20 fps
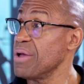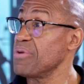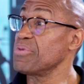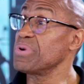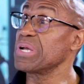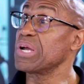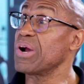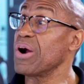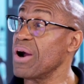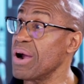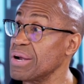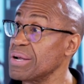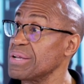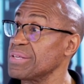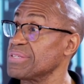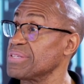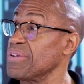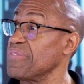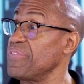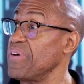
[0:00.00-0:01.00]

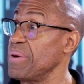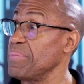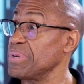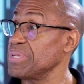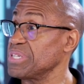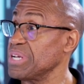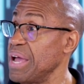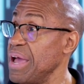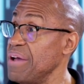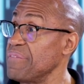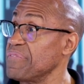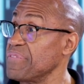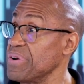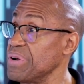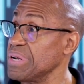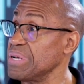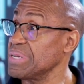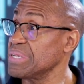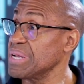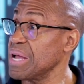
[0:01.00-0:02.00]
regardless of how much
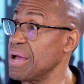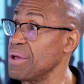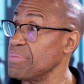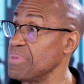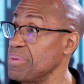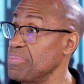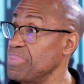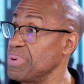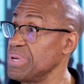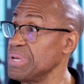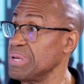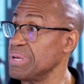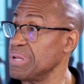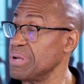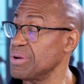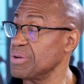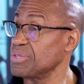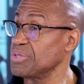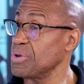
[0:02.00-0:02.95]
effort and time you put in there.